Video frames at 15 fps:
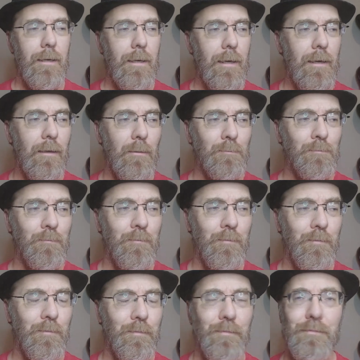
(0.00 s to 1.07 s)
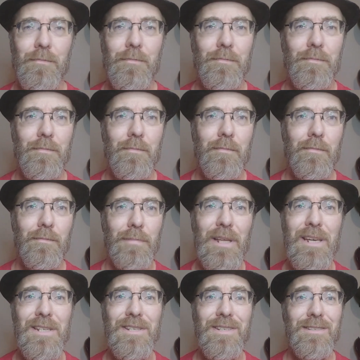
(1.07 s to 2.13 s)
Um,
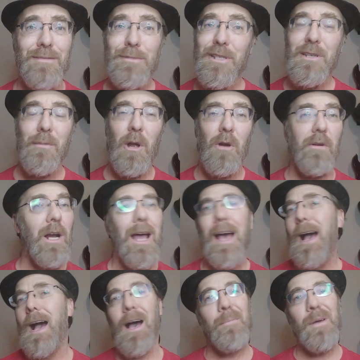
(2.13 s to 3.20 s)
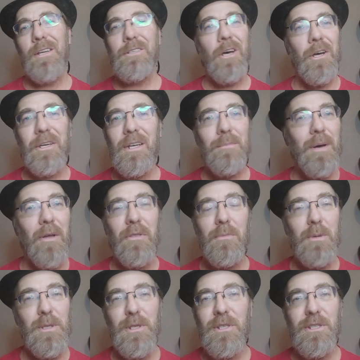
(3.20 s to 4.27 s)
please, please come on over. I'm not talking about the
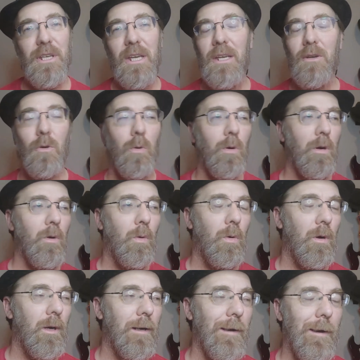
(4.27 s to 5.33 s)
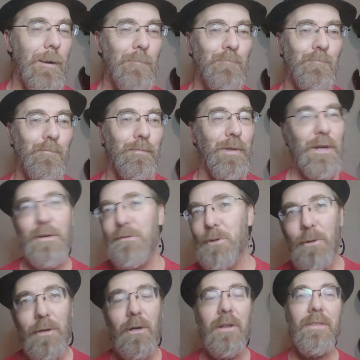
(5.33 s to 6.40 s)
music scene or, or um,
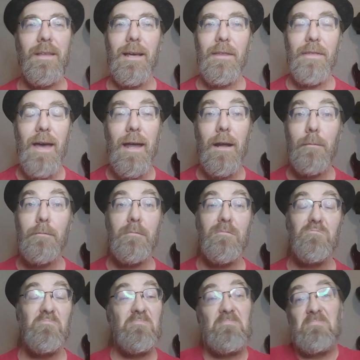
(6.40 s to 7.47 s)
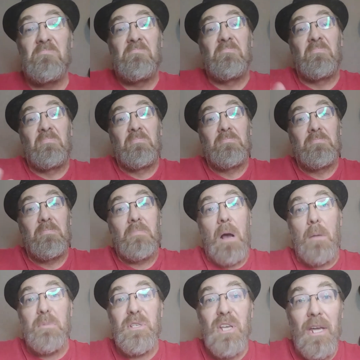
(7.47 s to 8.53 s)
interviewing or anything like that. I'm,
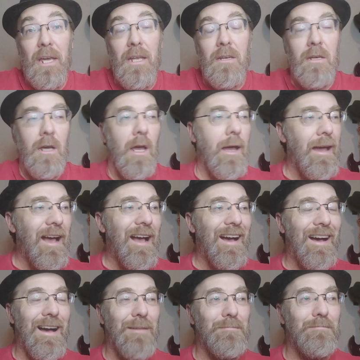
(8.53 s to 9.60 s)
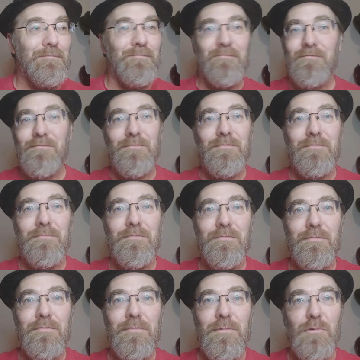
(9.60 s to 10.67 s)
I'm singing. I'm
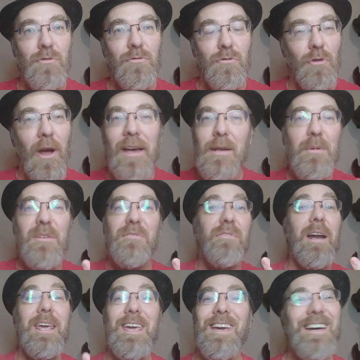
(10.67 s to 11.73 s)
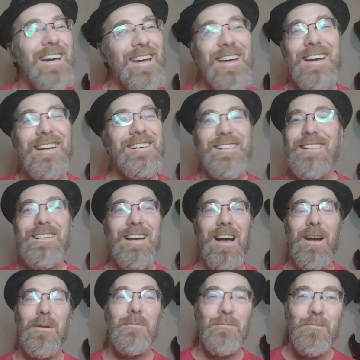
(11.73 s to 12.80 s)
trying to be funny,
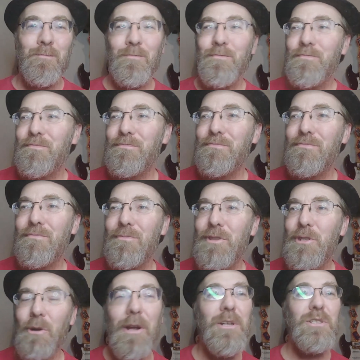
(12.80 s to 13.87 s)
um, trying to